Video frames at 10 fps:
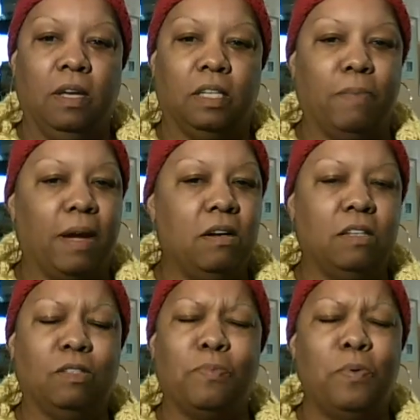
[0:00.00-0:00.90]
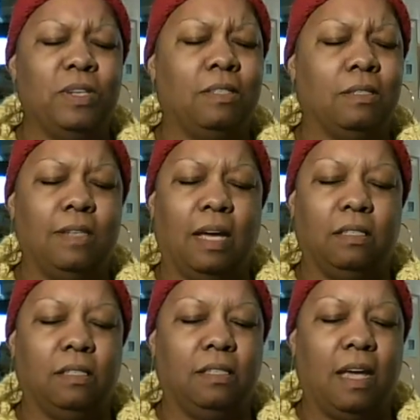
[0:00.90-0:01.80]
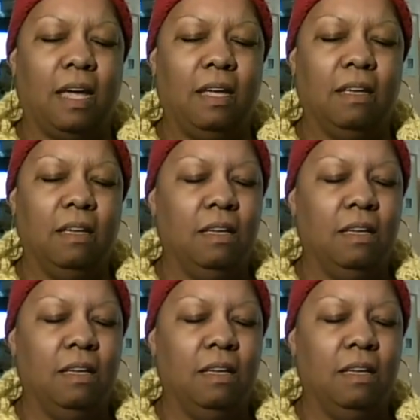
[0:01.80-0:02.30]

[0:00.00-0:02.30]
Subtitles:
As my cousin Princess likes to say,